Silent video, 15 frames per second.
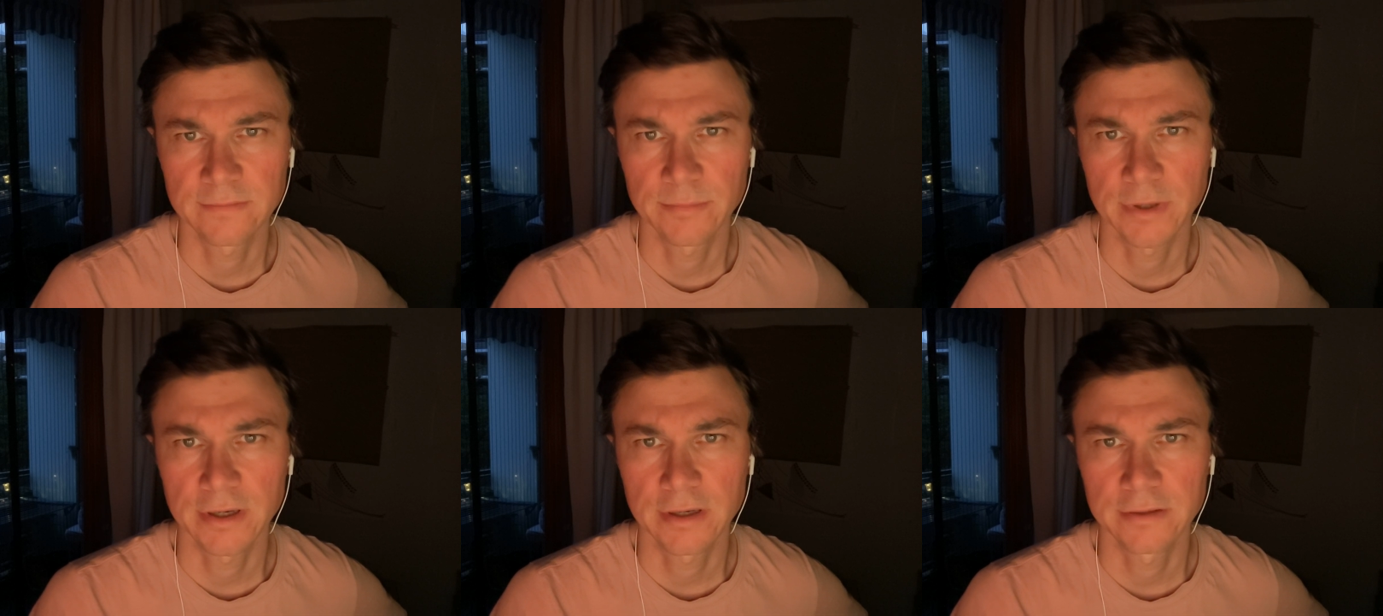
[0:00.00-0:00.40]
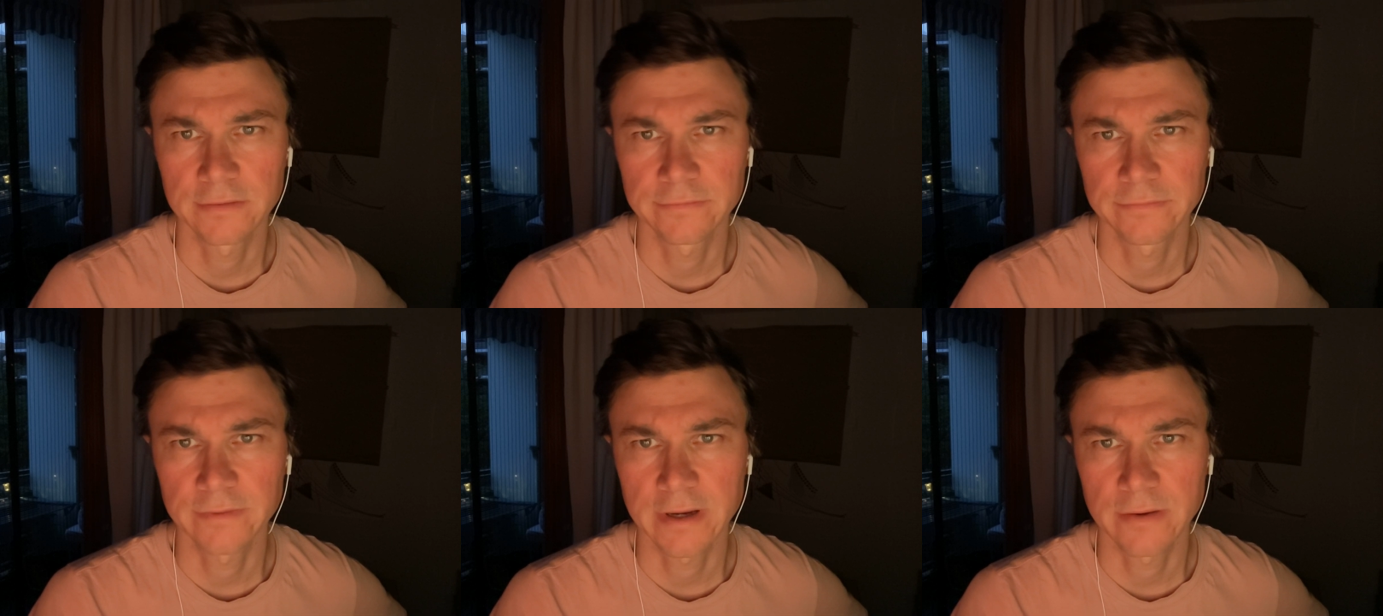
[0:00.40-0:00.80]
part of
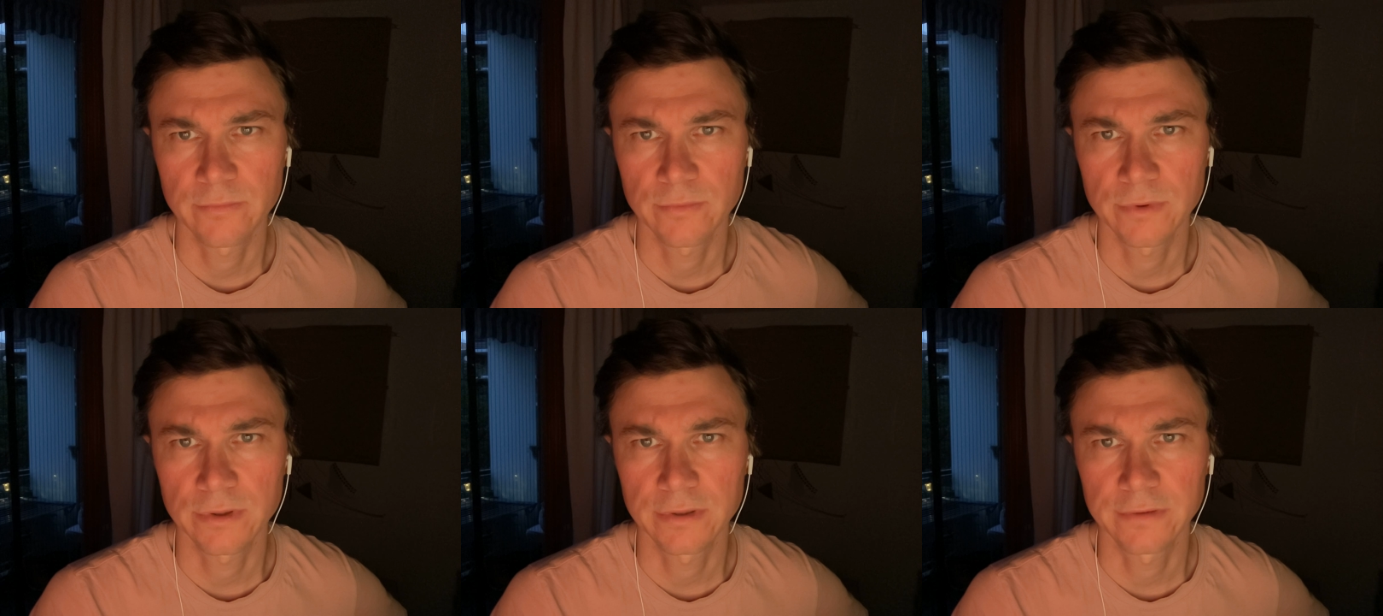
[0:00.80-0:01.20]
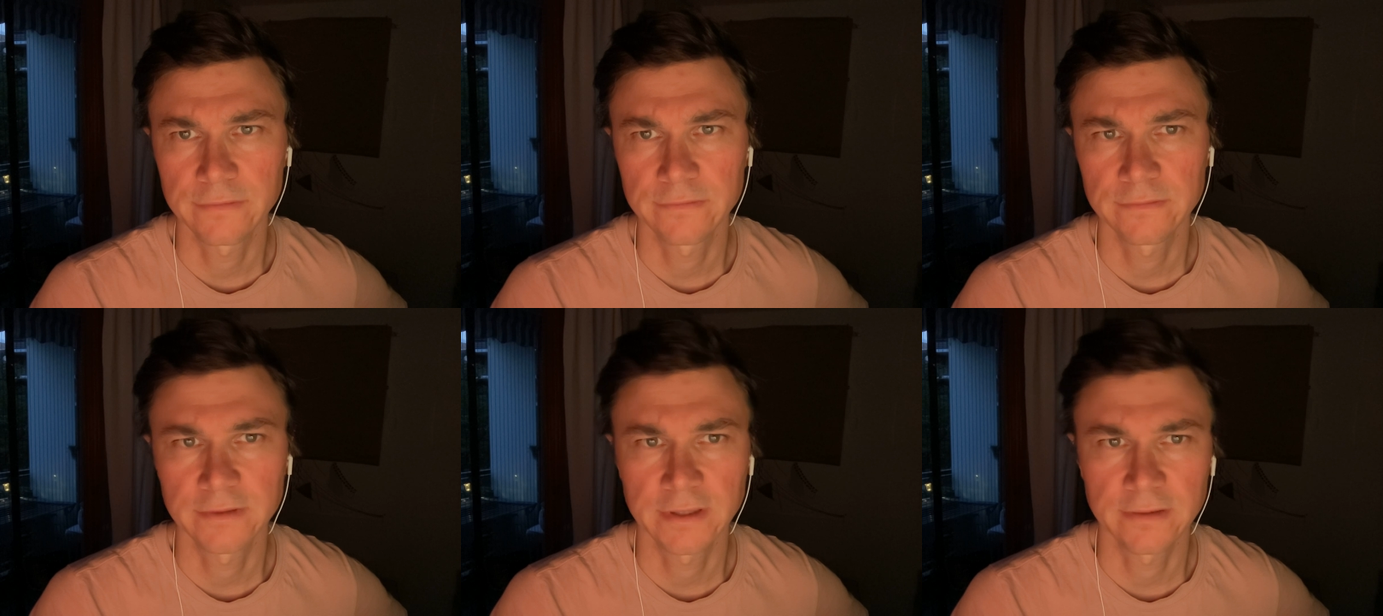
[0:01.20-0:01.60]
why
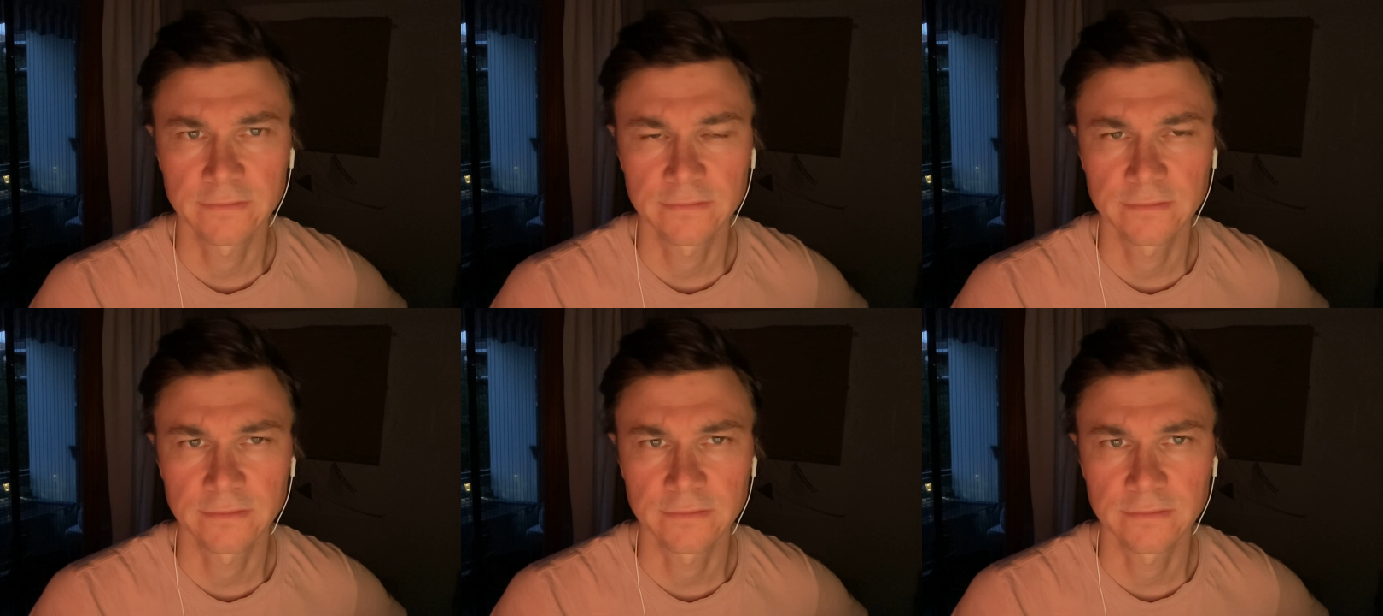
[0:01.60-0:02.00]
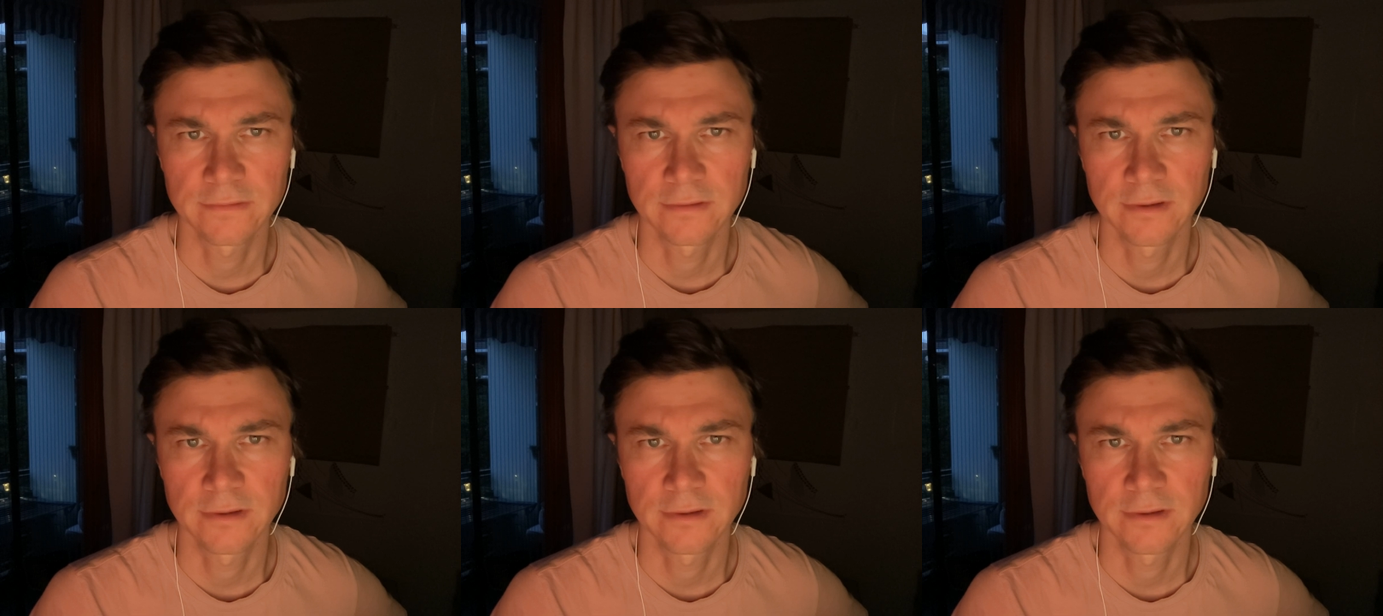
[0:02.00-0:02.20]
wars exist.